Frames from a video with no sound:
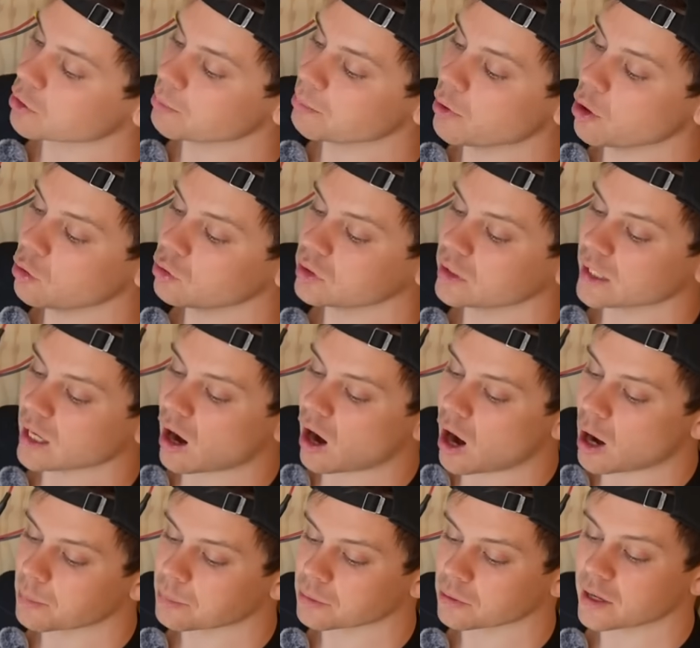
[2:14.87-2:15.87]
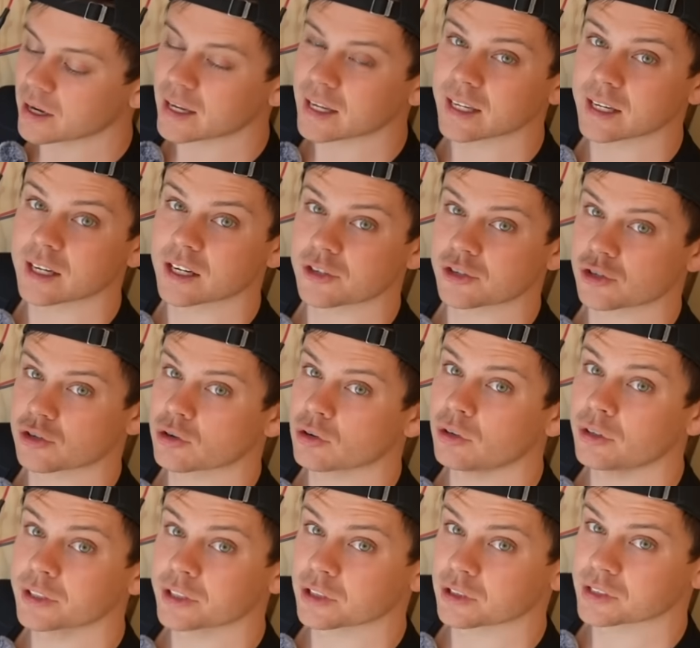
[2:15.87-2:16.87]
remotely operate and
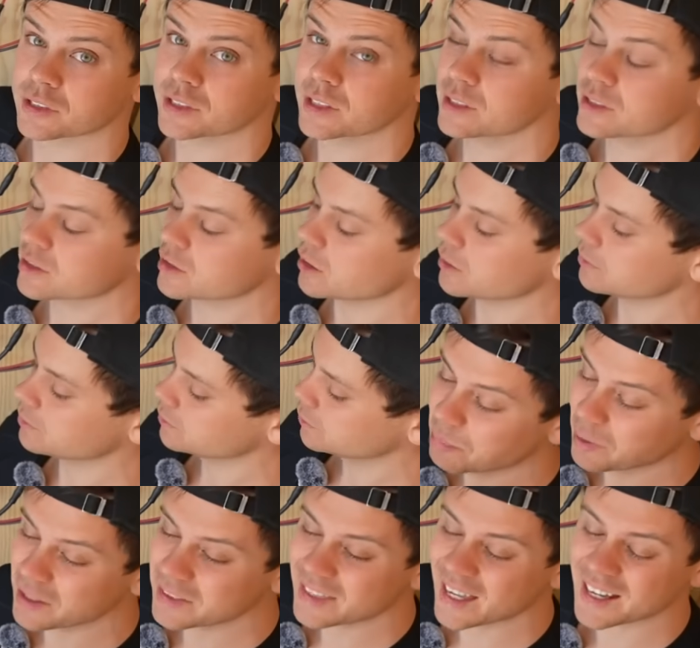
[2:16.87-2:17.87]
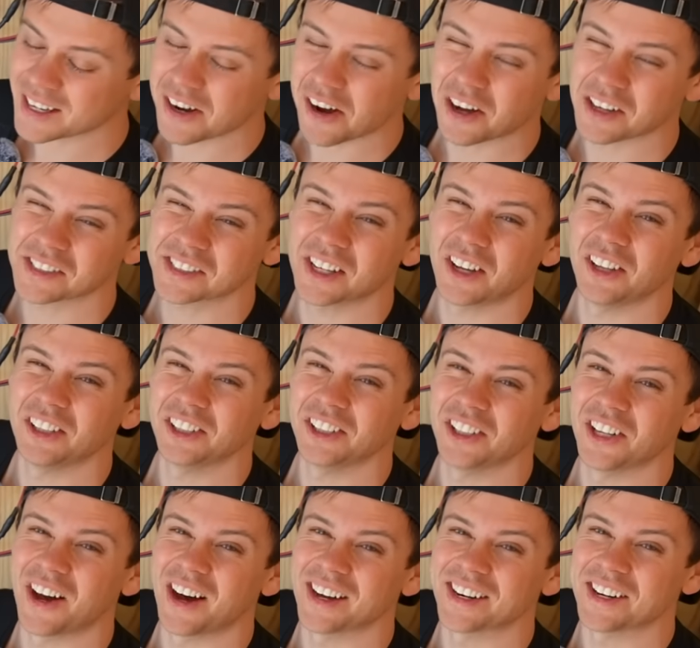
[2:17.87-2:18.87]
control your system. But that costs a
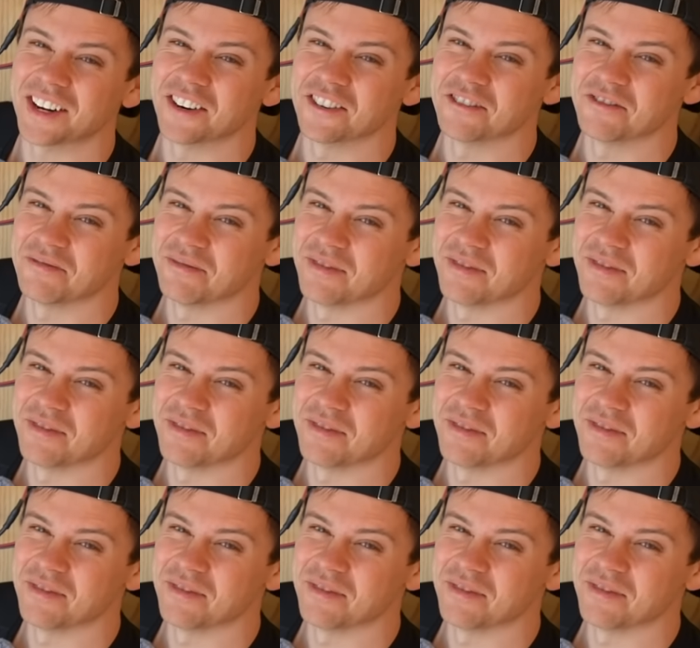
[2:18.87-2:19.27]
lot of